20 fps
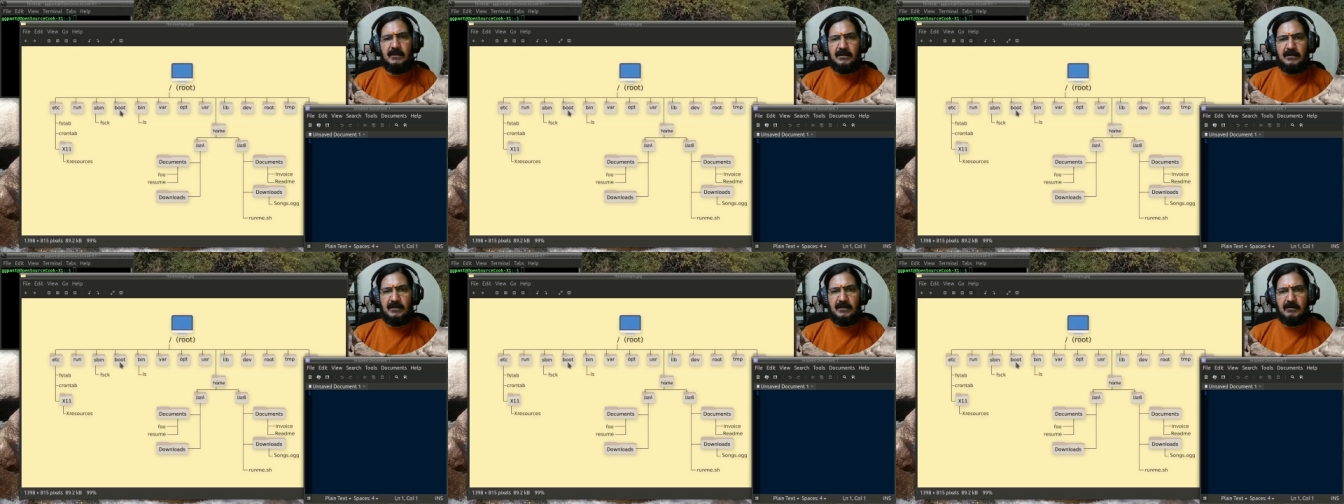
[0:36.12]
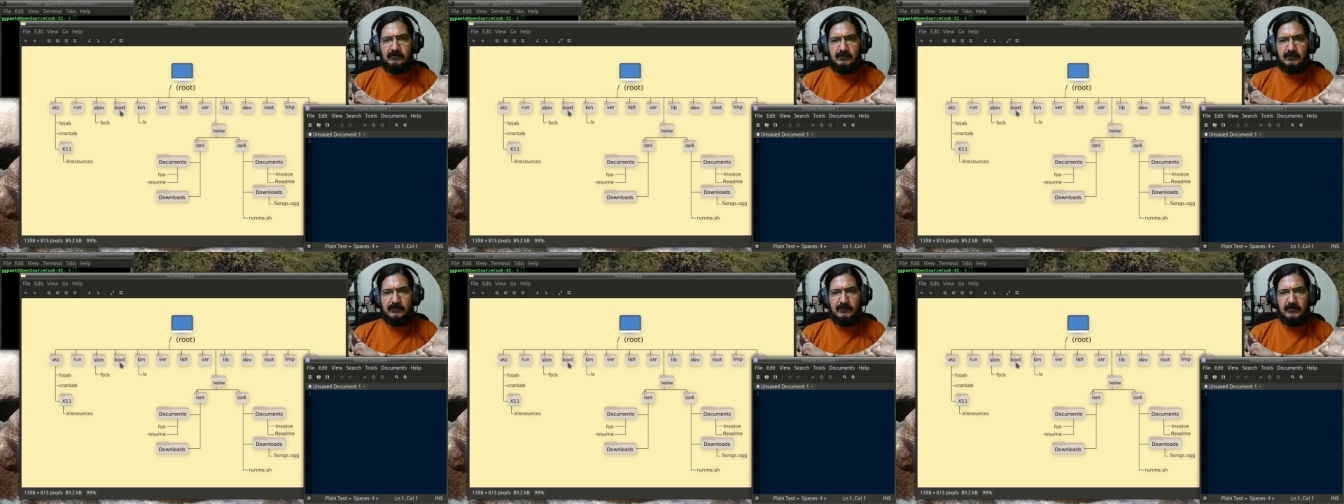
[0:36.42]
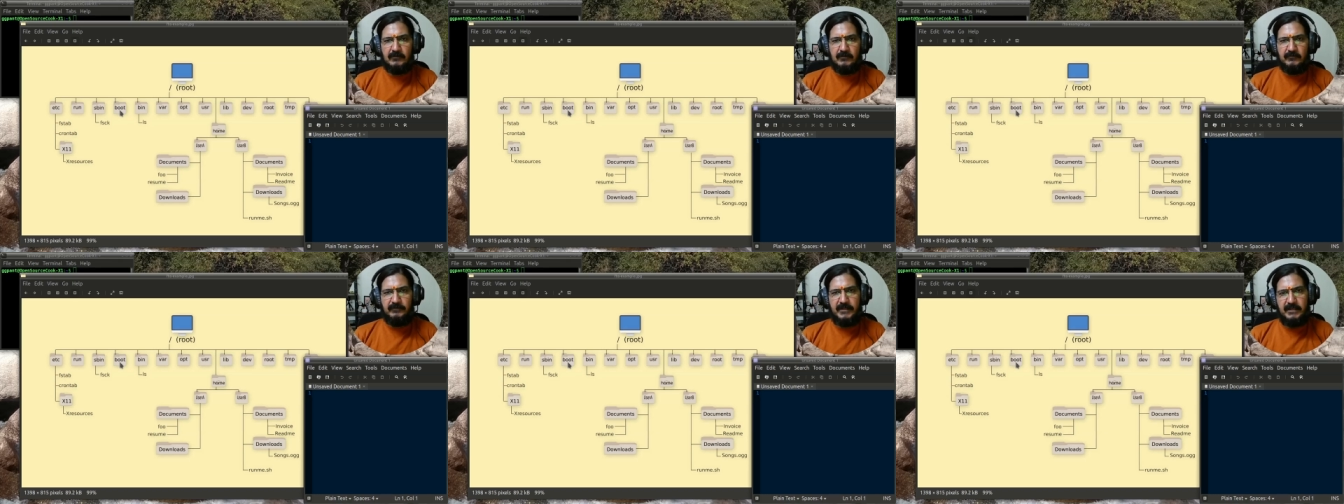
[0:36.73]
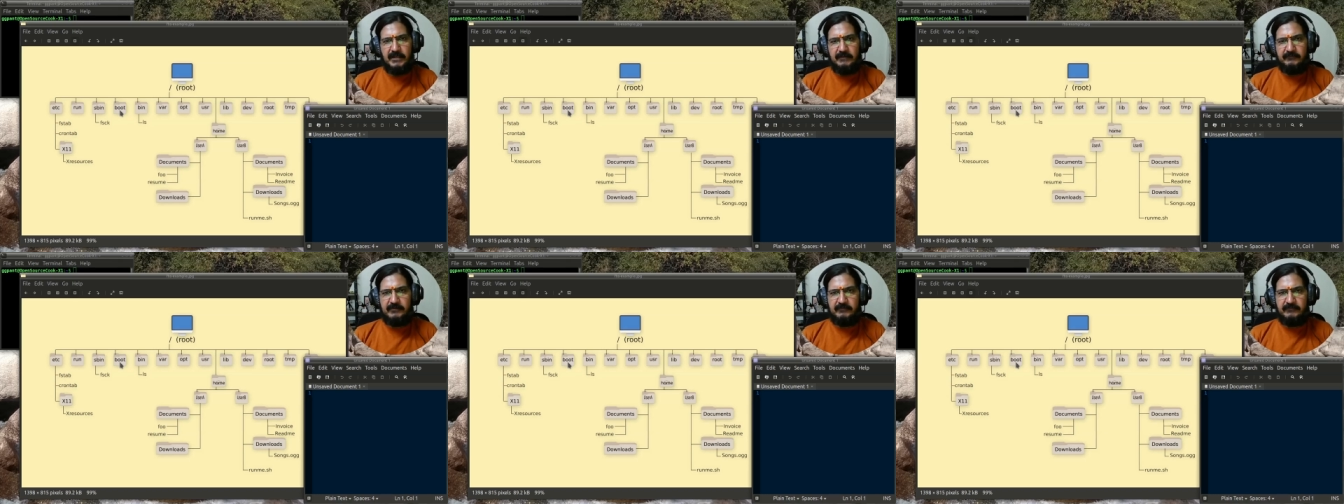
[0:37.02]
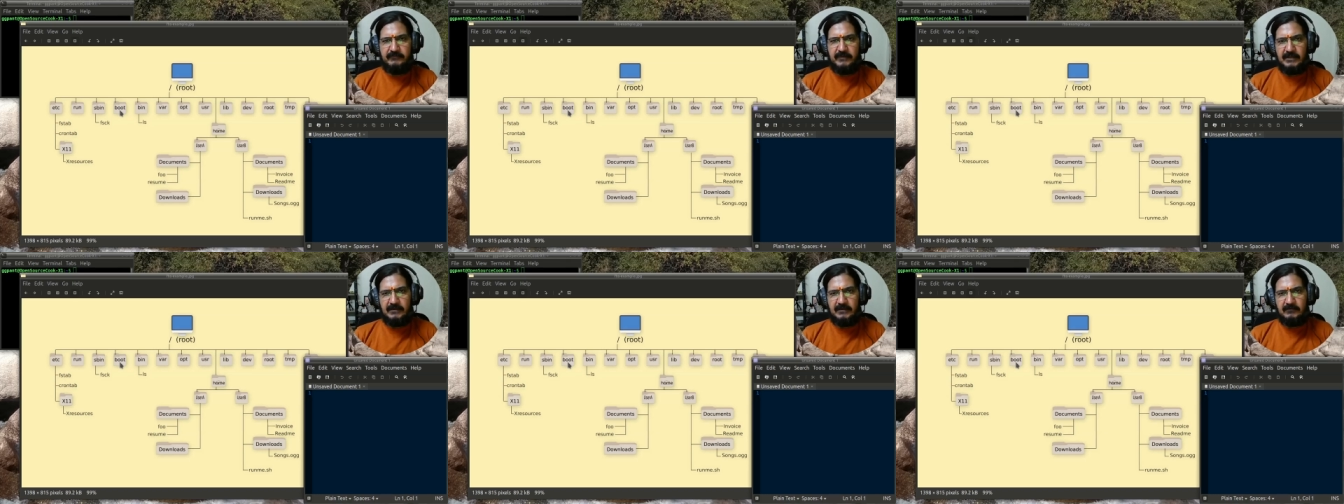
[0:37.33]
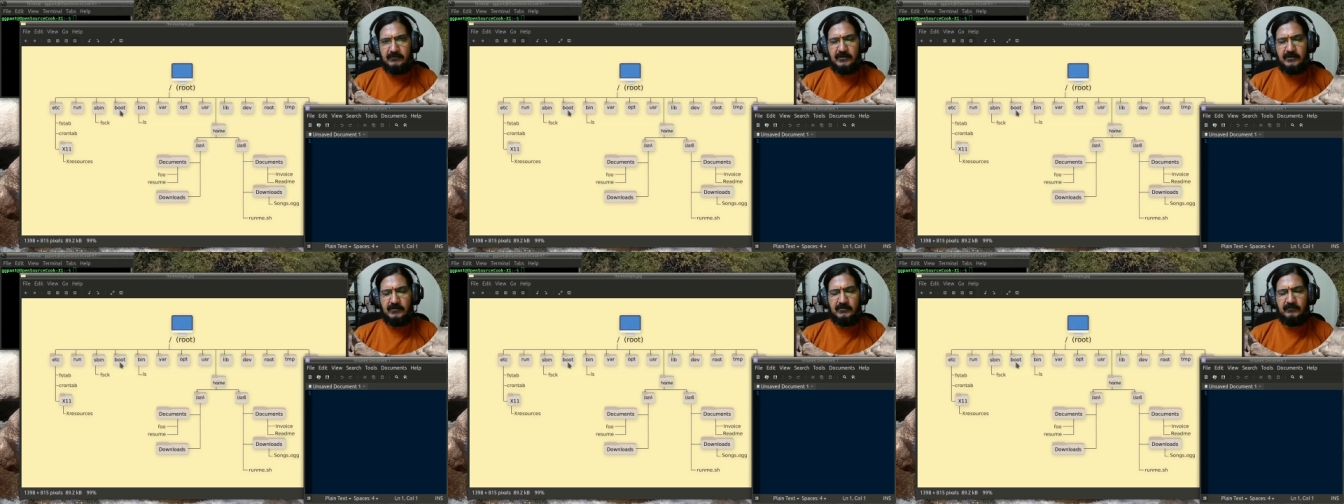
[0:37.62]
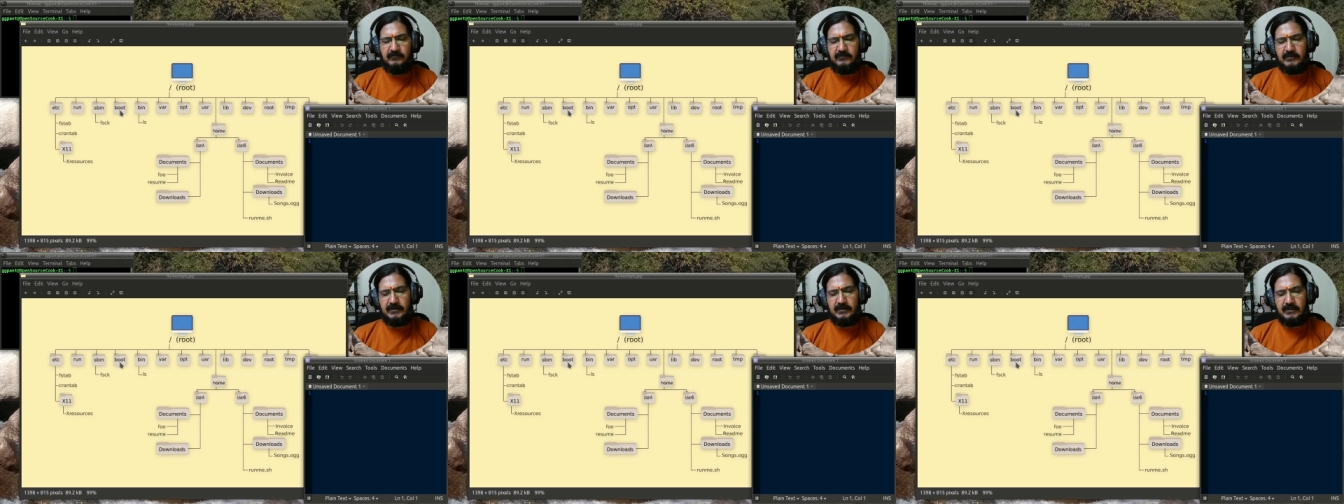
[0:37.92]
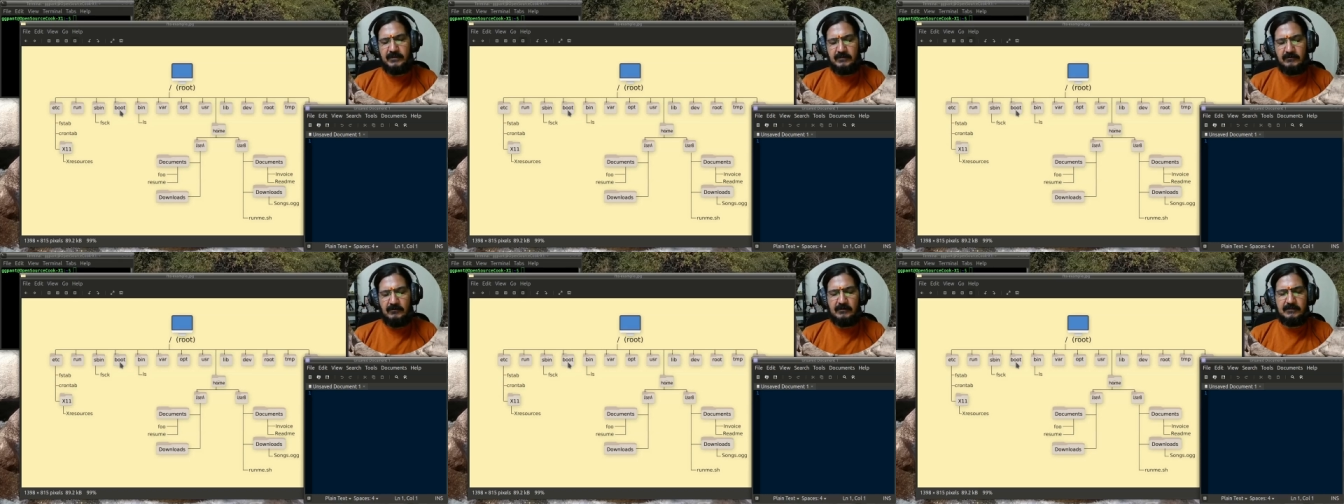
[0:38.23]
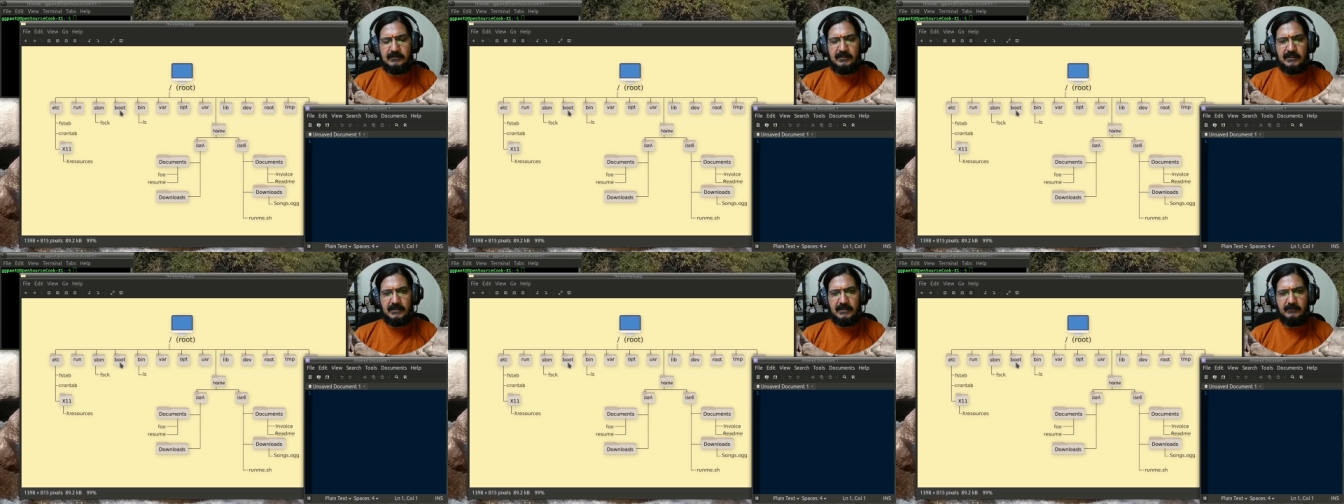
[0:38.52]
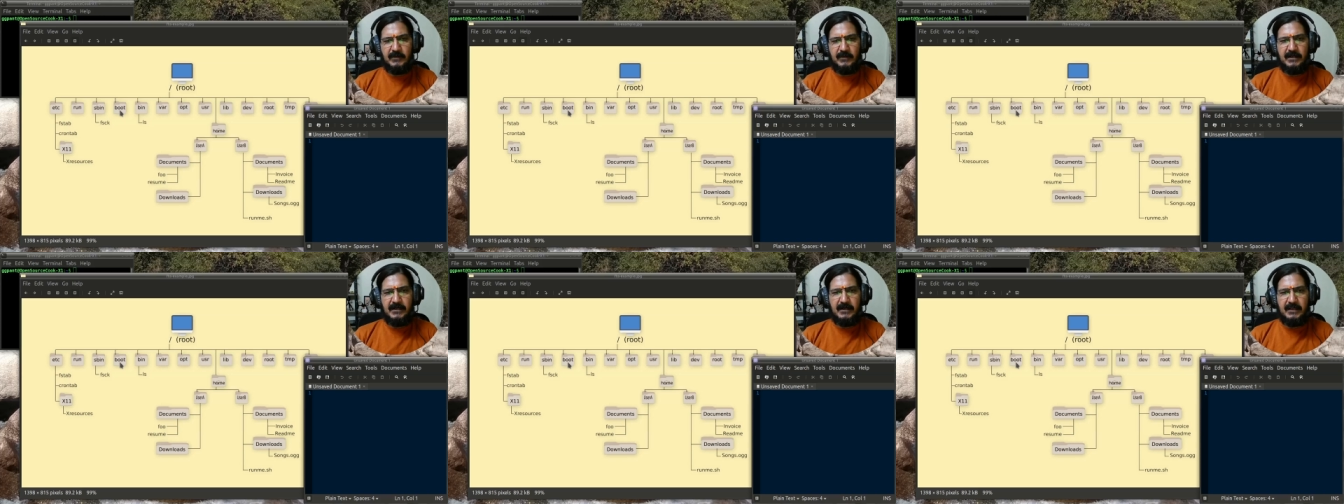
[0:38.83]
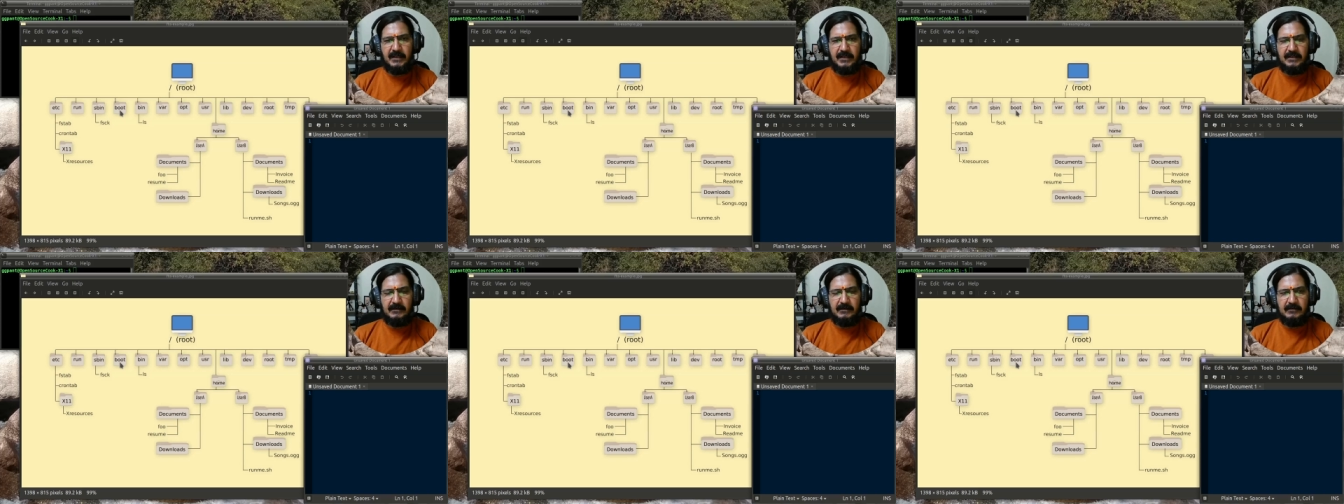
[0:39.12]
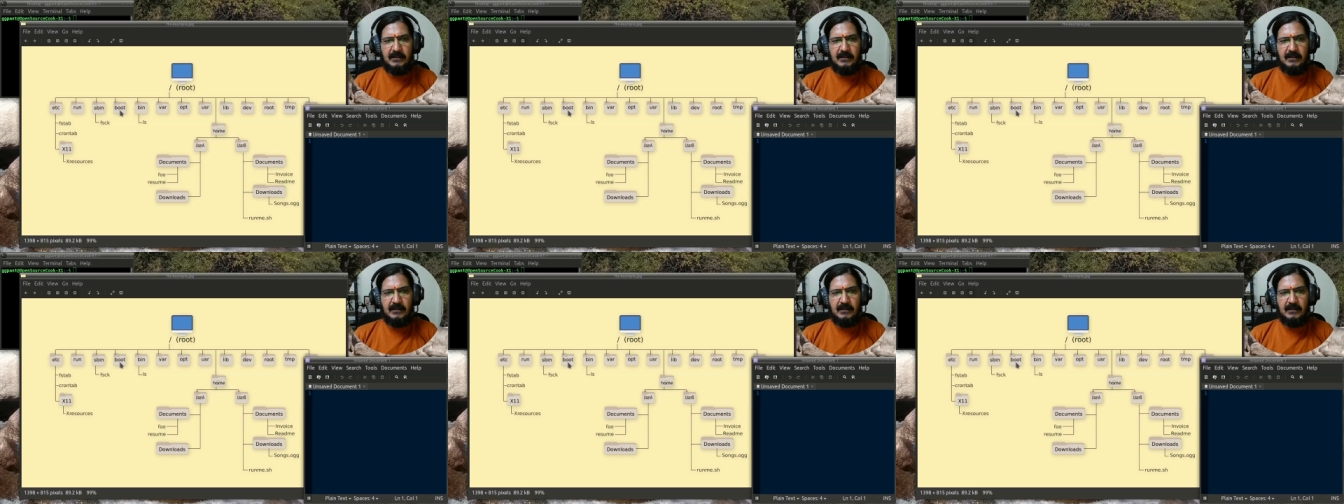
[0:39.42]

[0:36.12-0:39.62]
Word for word: now whenever we are going to work on the command line